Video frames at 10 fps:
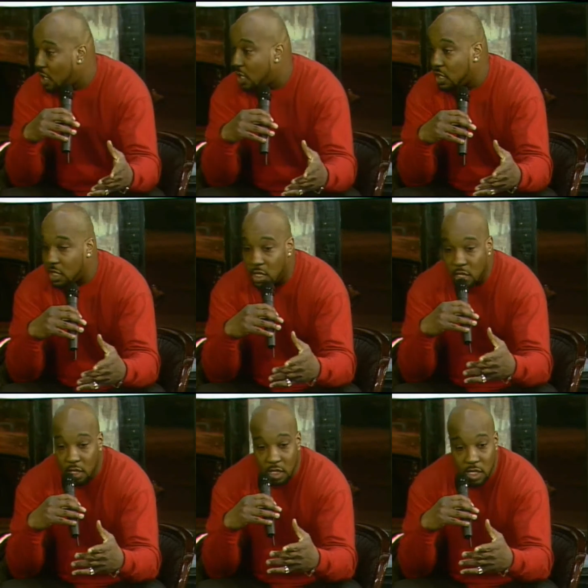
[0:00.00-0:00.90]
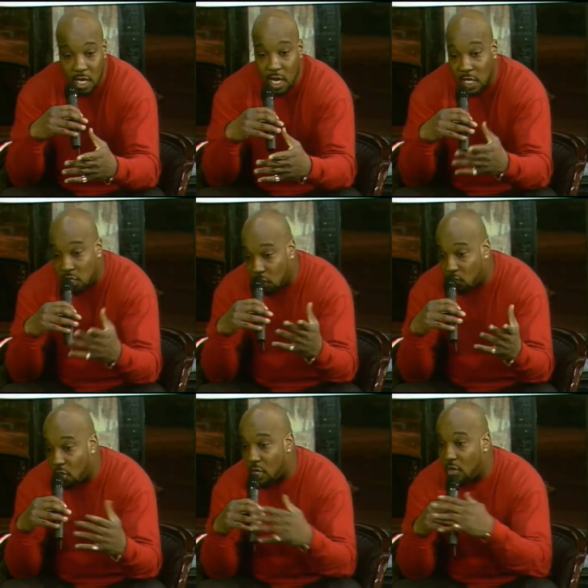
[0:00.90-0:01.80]
Right. Then I
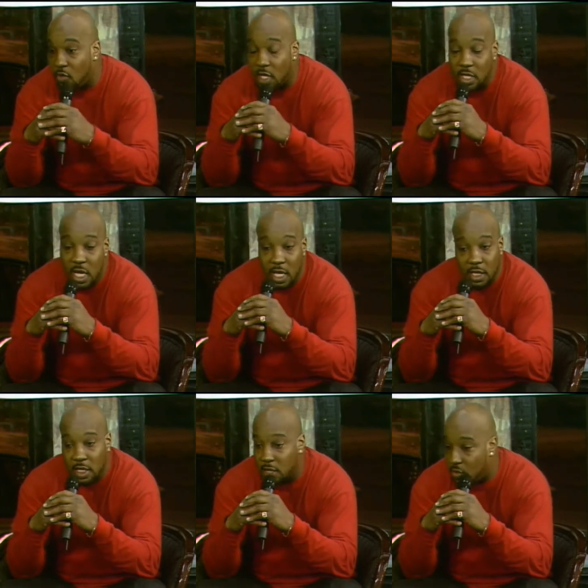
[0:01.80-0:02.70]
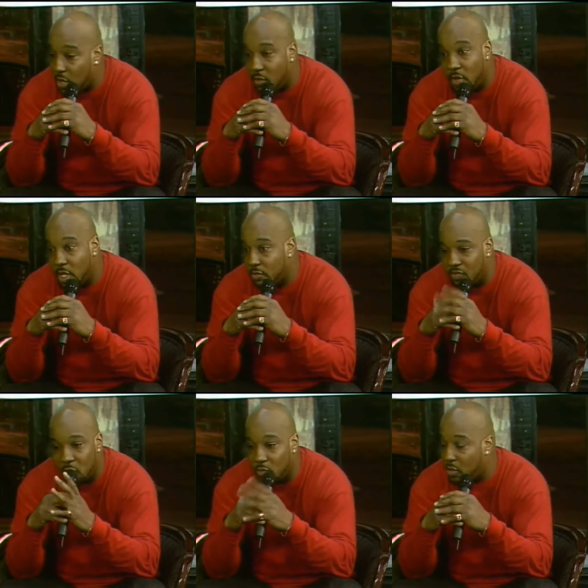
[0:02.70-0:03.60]
just woke up one day. I said, you know
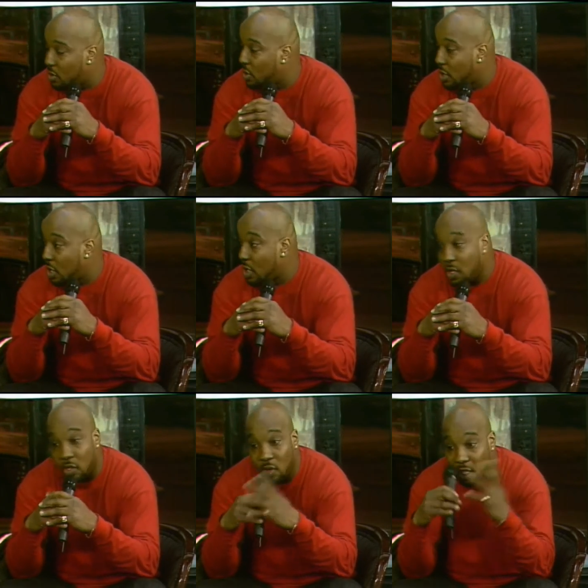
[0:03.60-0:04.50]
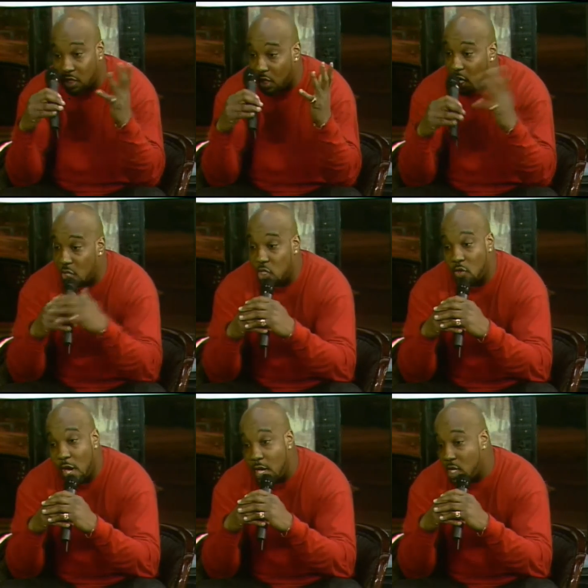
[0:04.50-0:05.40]
what? No more. So I started
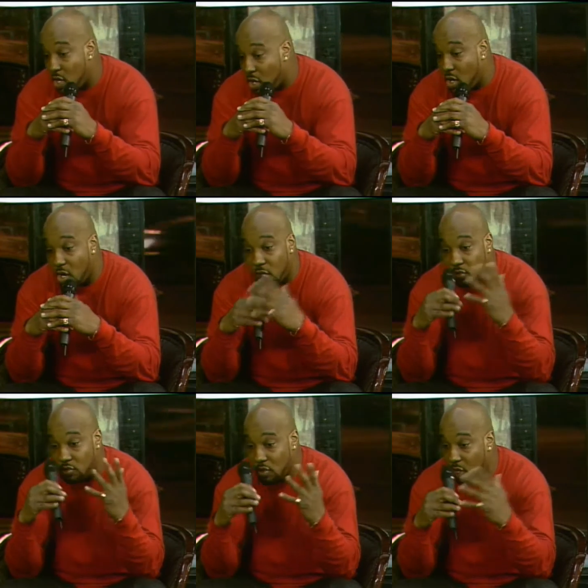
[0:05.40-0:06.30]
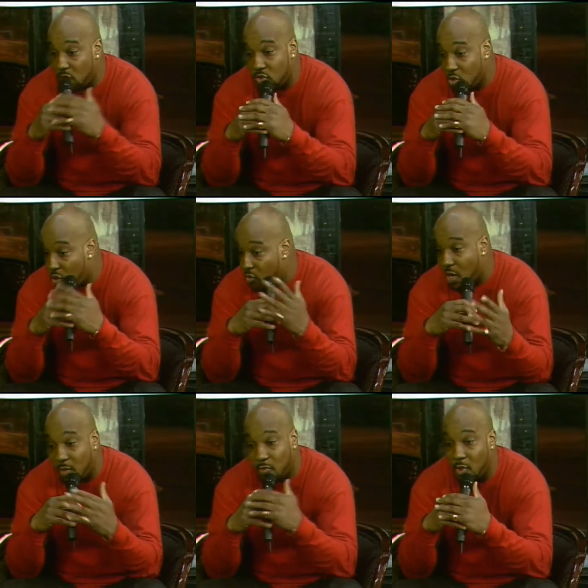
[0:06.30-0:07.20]
training hard. You know, doing
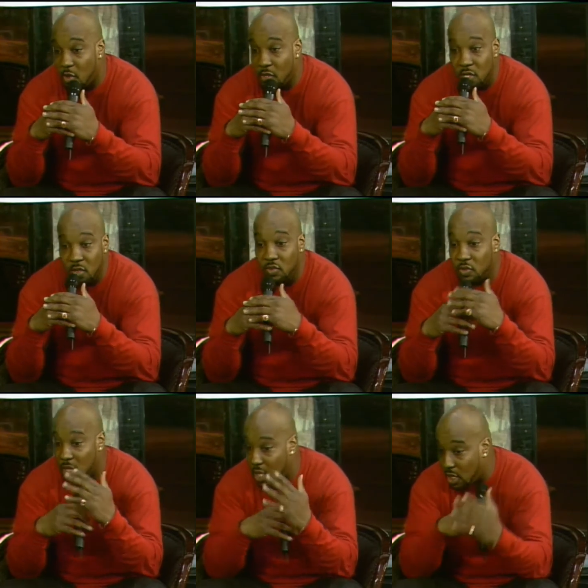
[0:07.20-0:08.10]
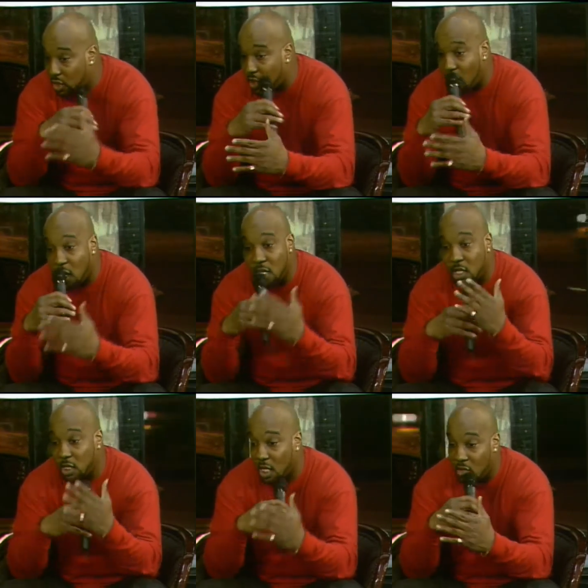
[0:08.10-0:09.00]
what I'm supposed to do. Things
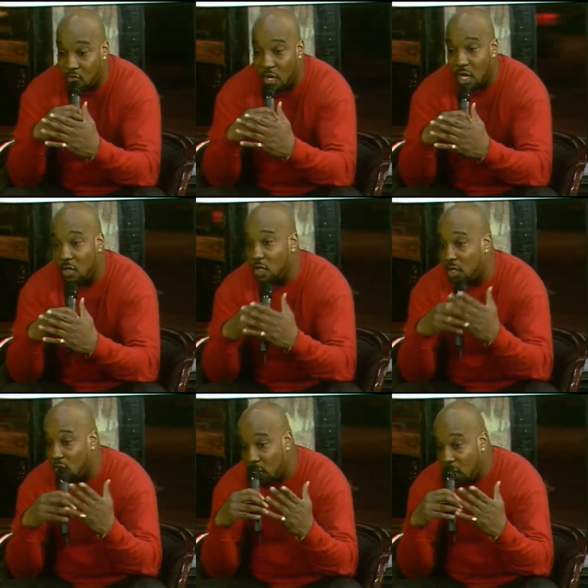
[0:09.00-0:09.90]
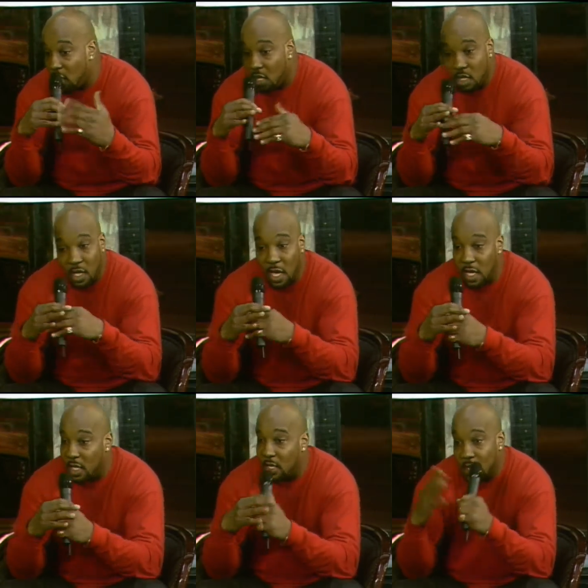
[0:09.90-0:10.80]
starting to turn around. So,
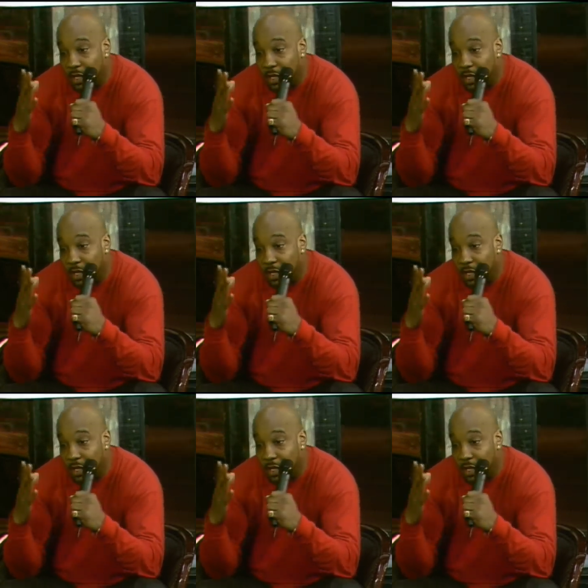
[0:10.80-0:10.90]
hey.